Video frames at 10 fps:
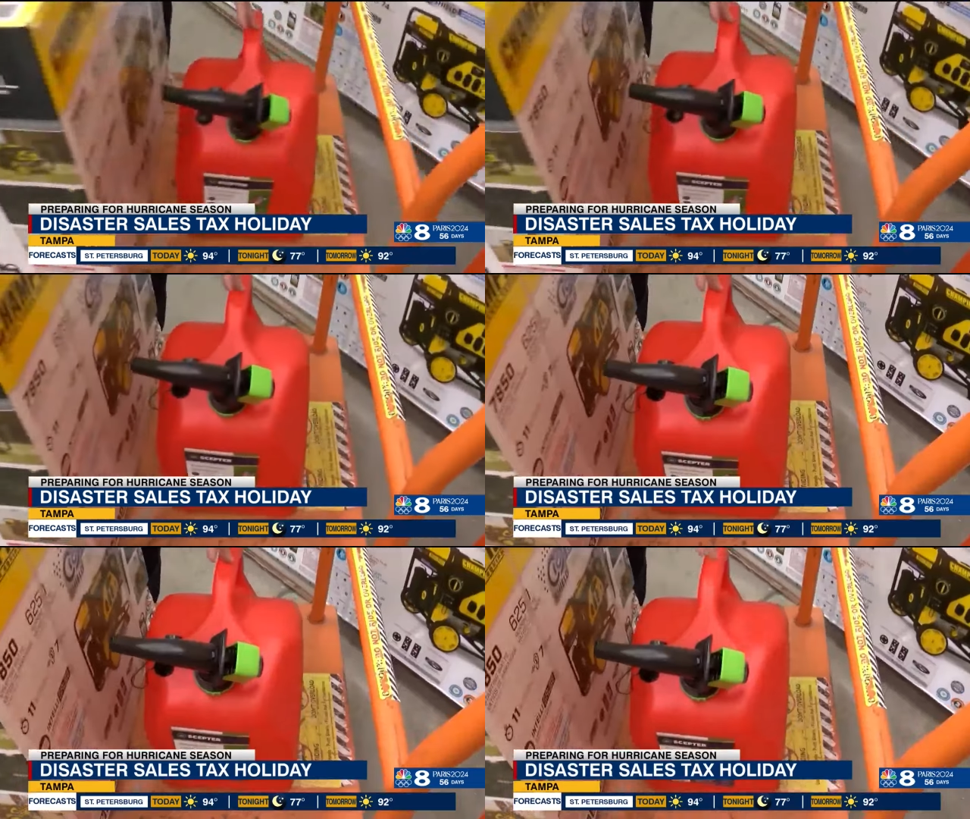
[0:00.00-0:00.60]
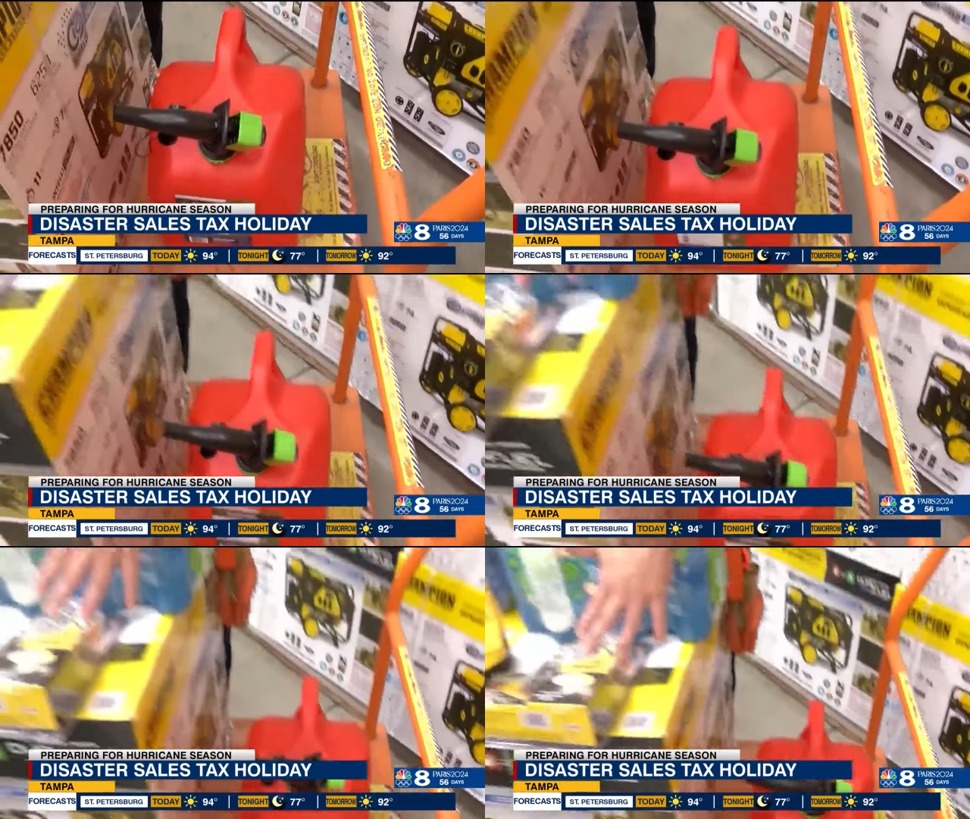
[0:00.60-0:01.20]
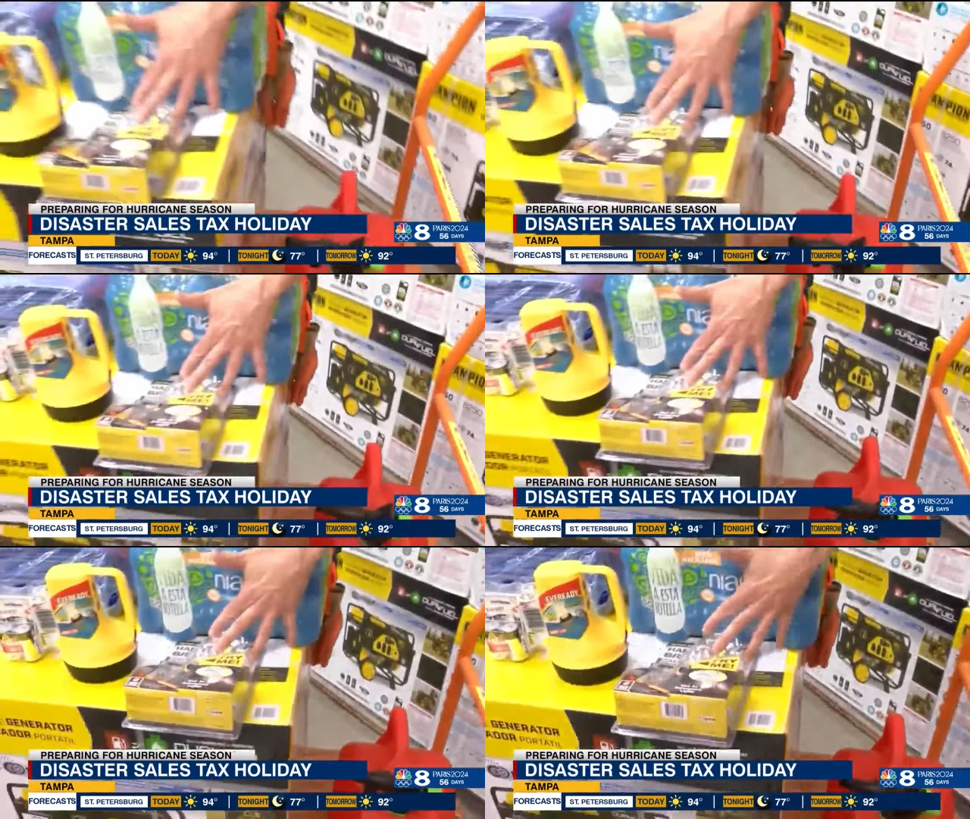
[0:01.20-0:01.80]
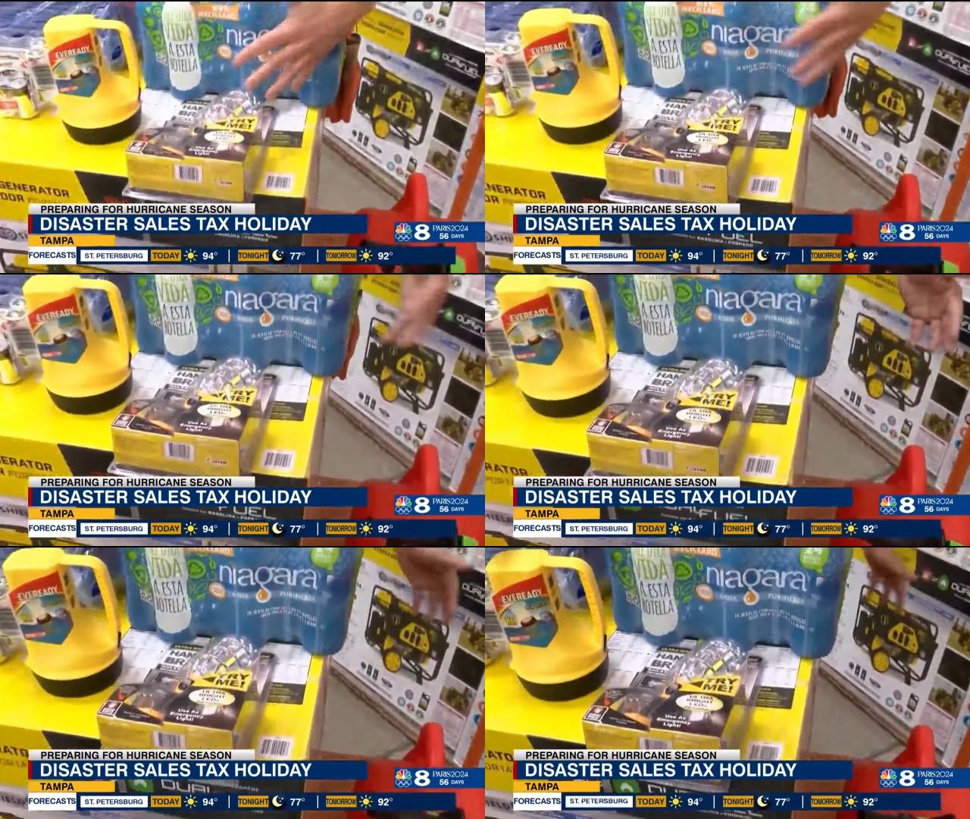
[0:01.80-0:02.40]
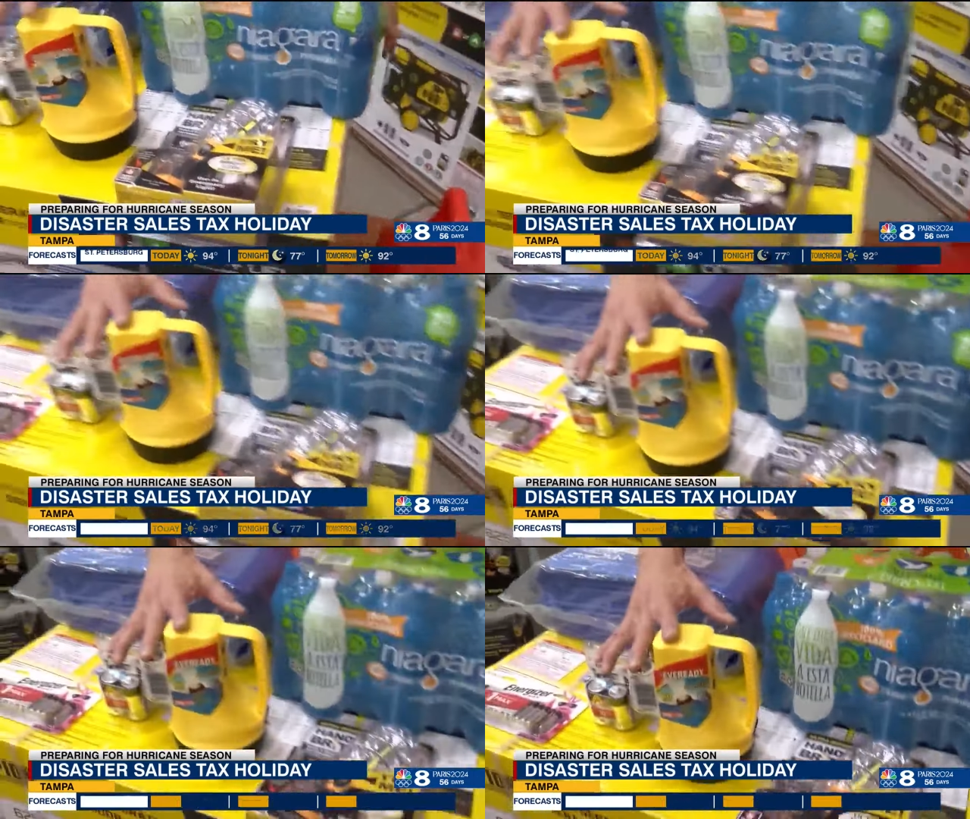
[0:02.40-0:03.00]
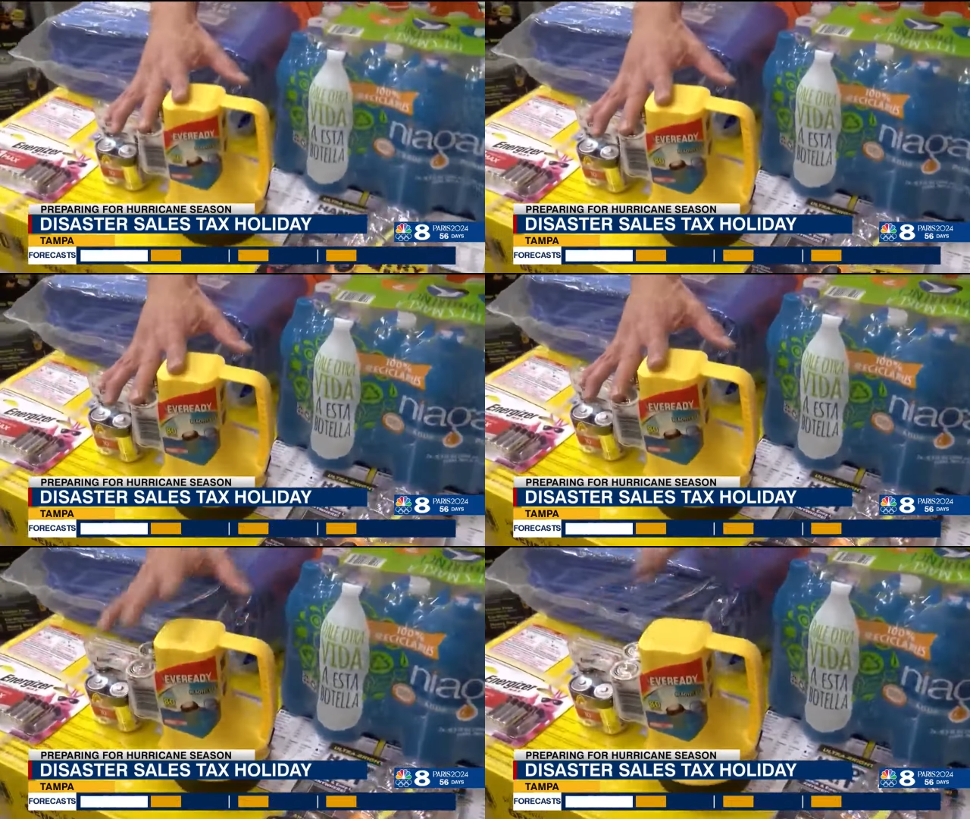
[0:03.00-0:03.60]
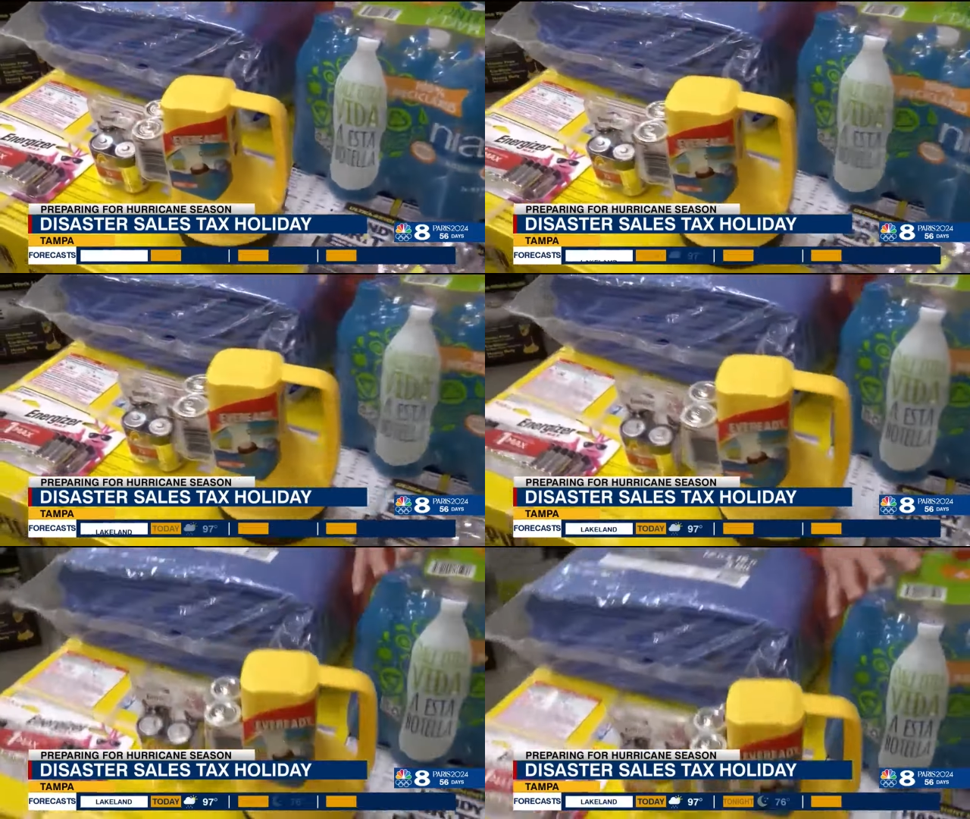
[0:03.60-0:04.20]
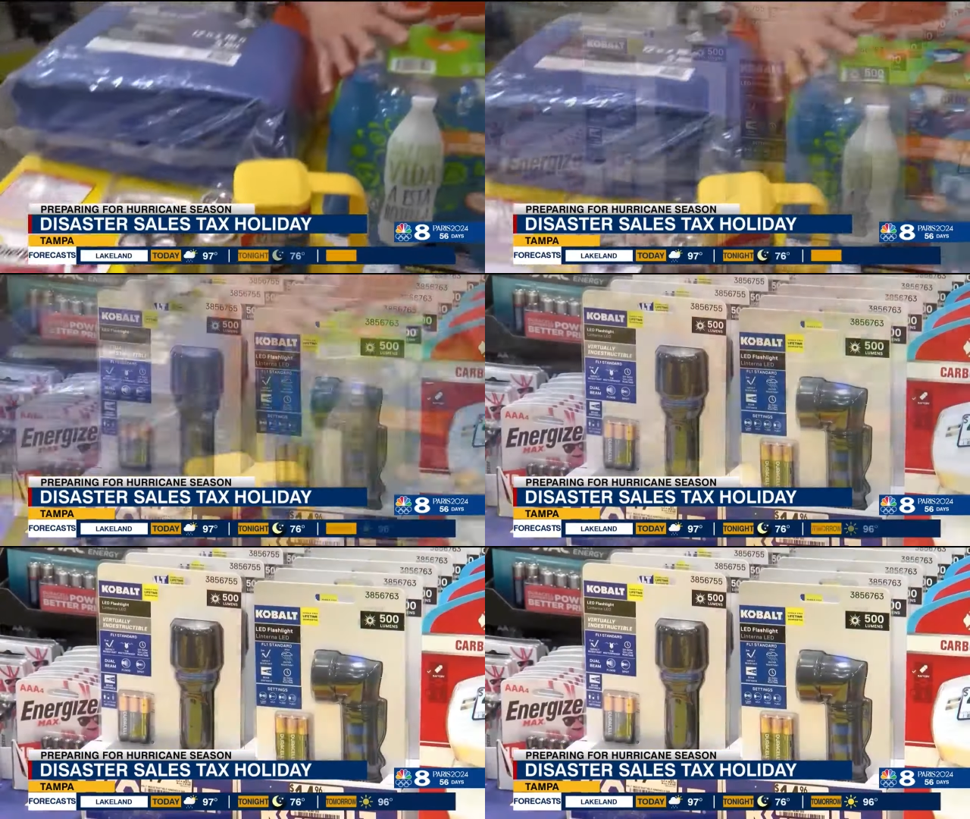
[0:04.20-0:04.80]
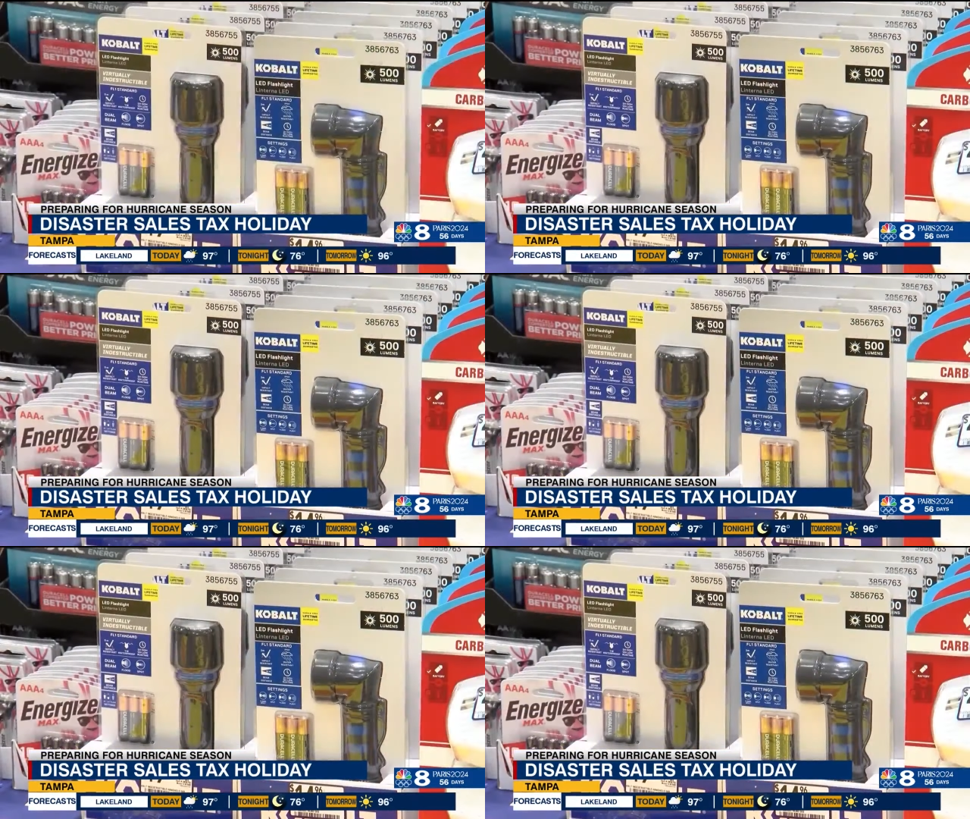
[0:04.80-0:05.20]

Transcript: Nobody's mouth can be seen.